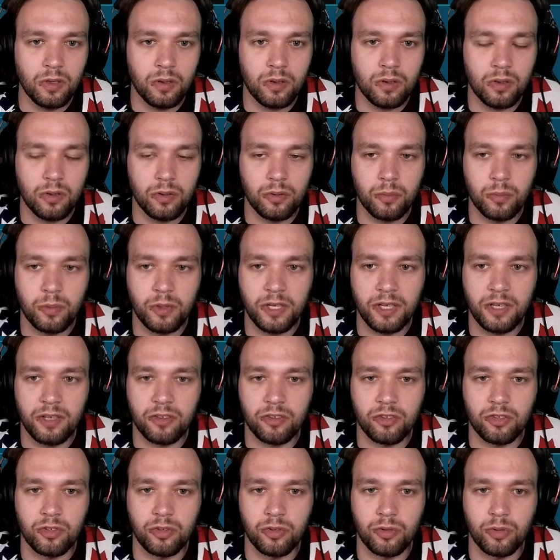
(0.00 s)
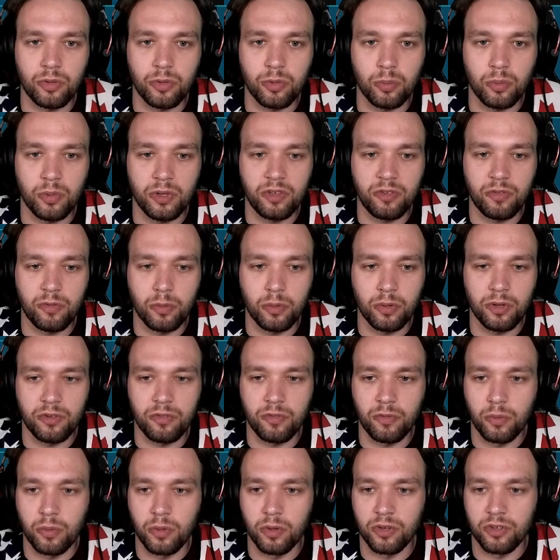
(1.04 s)
all the way to
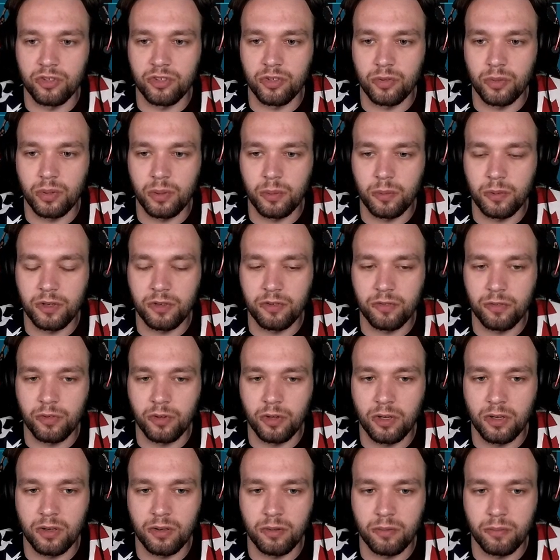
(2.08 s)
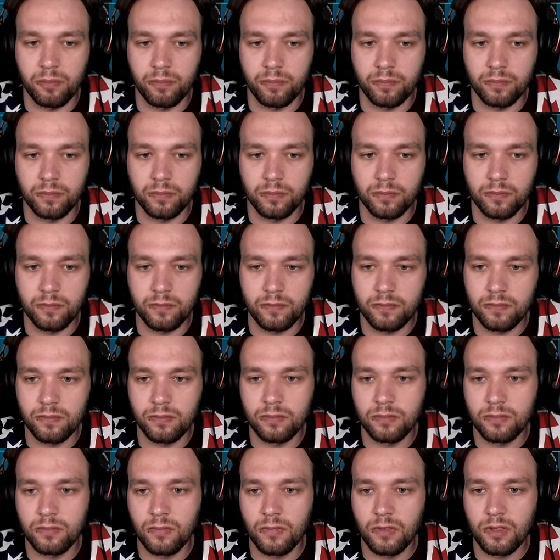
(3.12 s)
344. So we went from
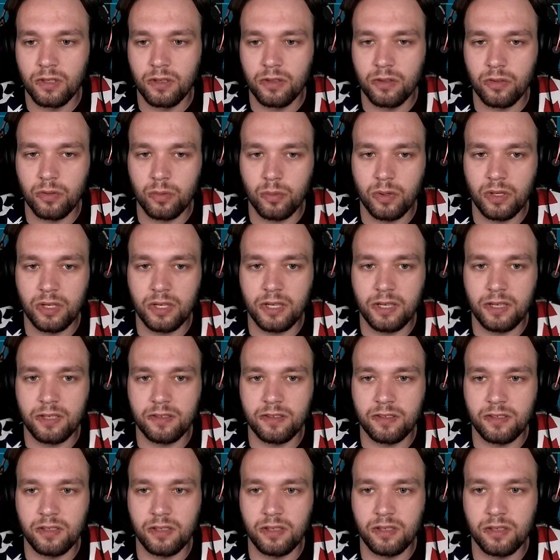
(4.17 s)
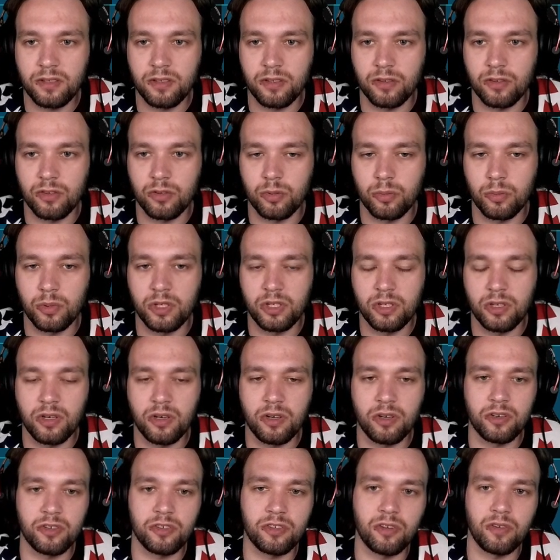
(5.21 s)
319 to
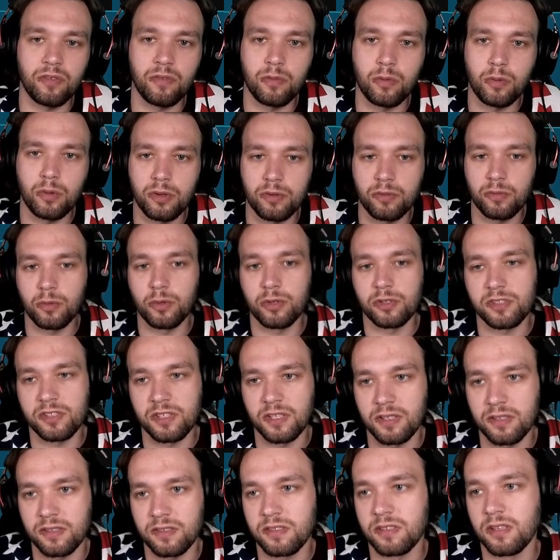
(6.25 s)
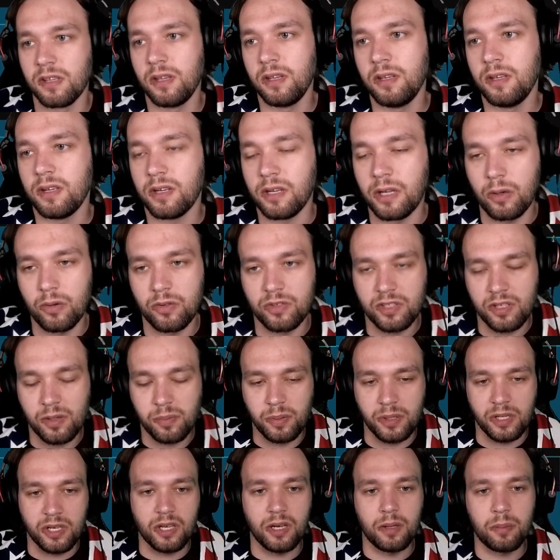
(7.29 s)
$3.44. That was
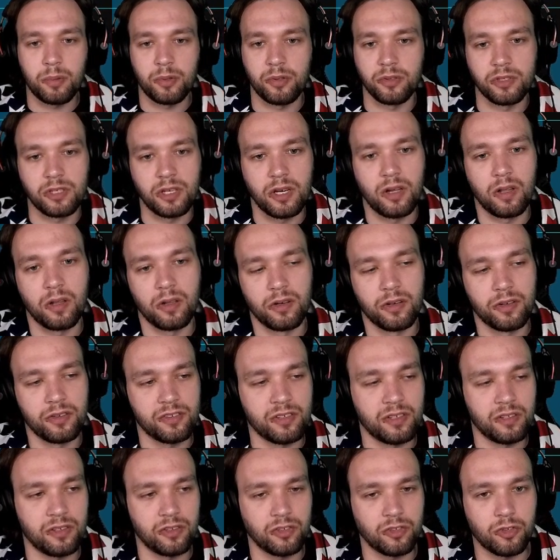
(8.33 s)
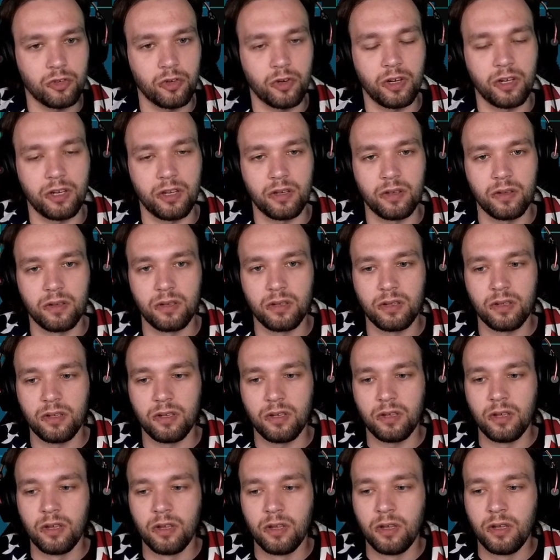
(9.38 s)
up a couple dollars in this trade.
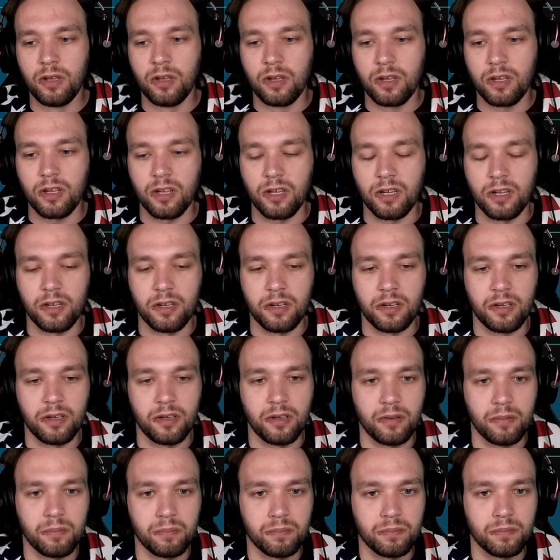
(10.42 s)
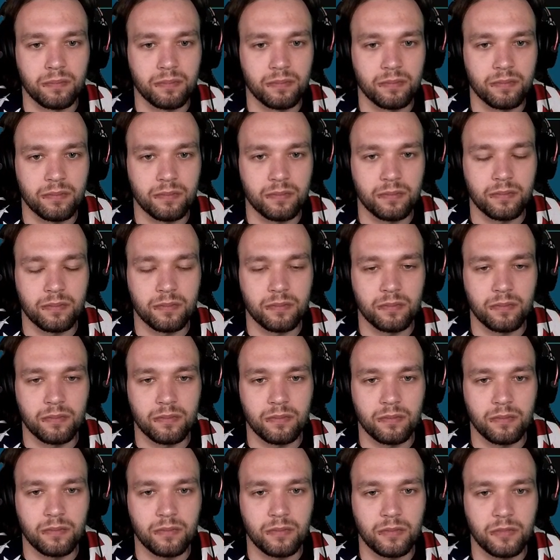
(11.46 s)
So
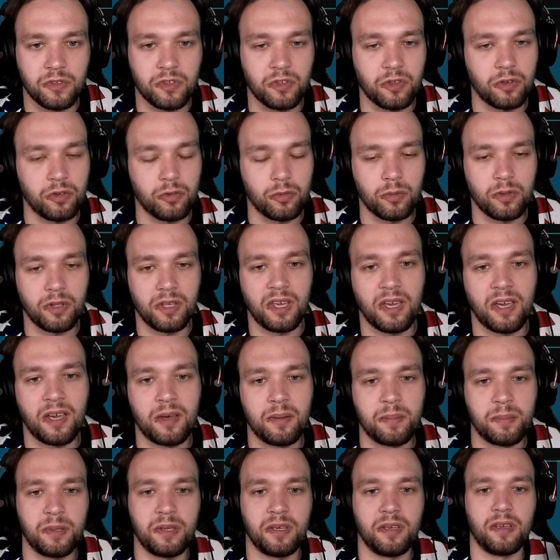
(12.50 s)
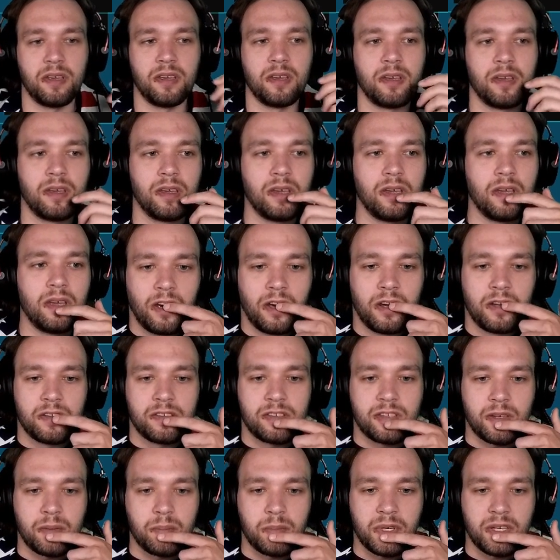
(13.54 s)
I was really happy. Set